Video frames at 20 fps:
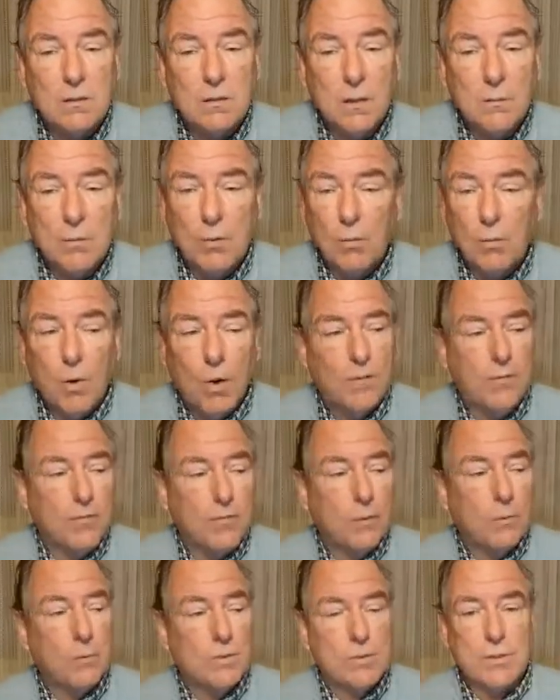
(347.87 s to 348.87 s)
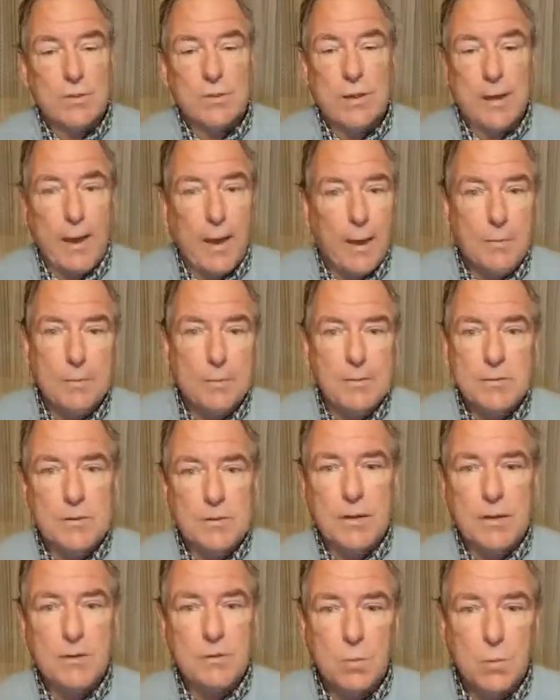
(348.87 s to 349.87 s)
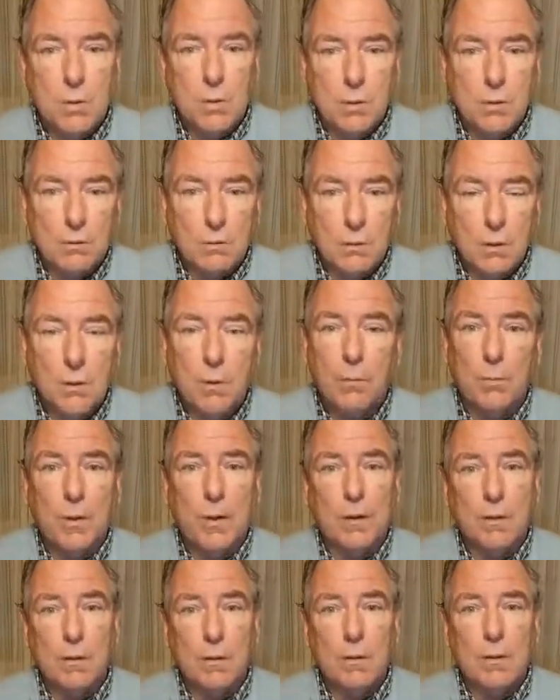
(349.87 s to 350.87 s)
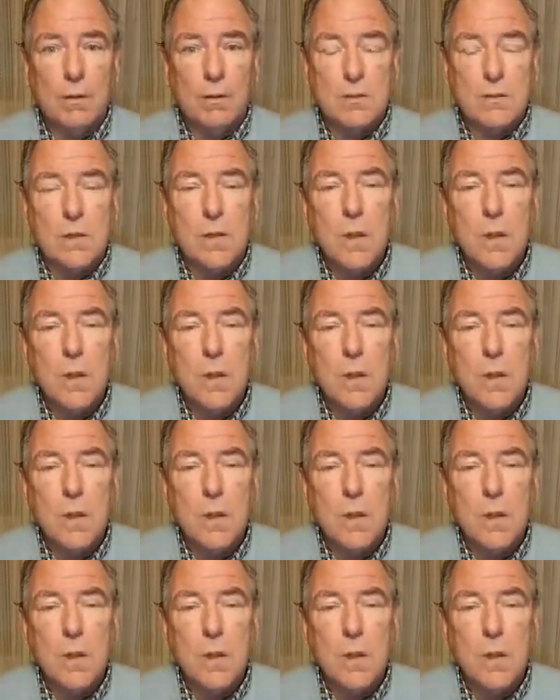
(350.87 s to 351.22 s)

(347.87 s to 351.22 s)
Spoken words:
I mean, what if it were just a happenstance world? Oh my goodness.